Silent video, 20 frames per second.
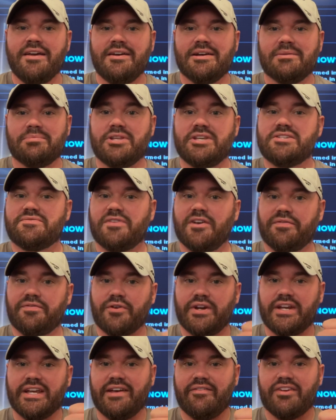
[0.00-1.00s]
please feel
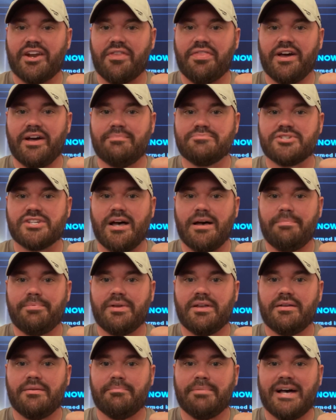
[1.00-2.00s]
free to give it a thumbs
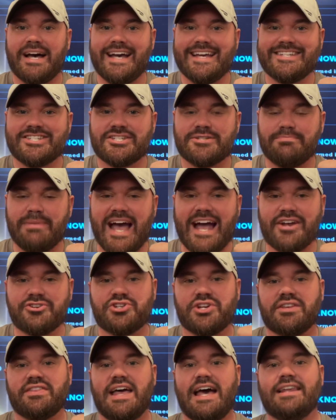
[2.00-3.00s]
up by
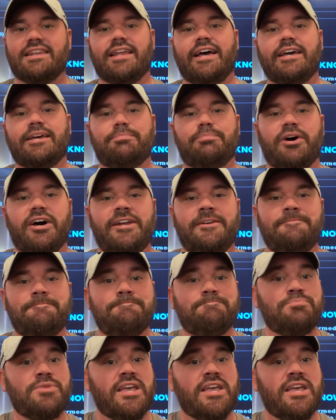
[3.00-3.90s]
smashing that like button.